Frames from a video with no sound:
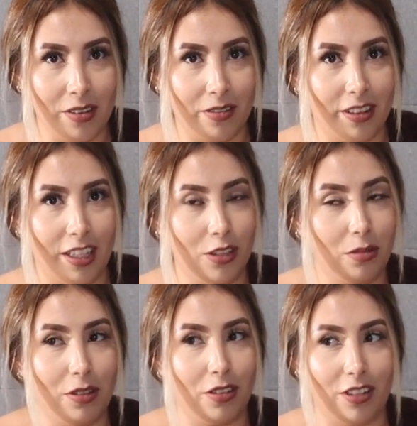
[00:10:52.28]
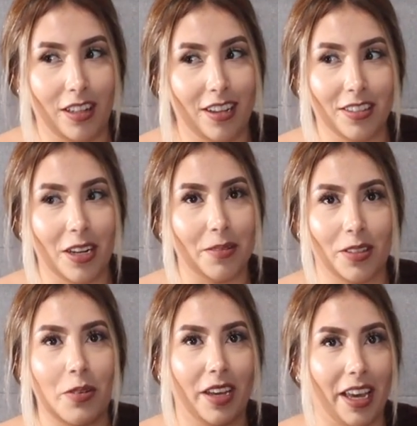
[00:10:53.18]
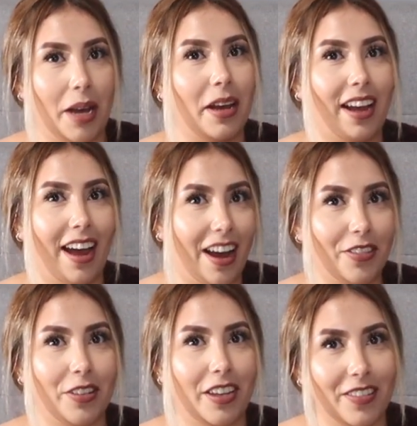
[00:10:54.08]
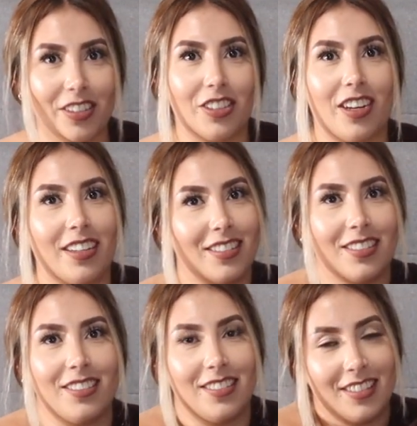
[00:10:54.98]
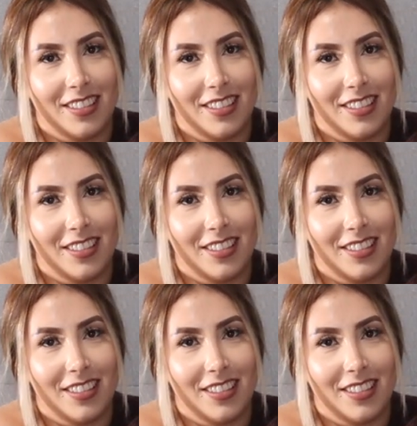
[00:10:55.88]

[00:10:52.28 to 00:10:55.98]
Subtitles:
when they told me 3,000, I was like, okay, I have to give it a shot. So.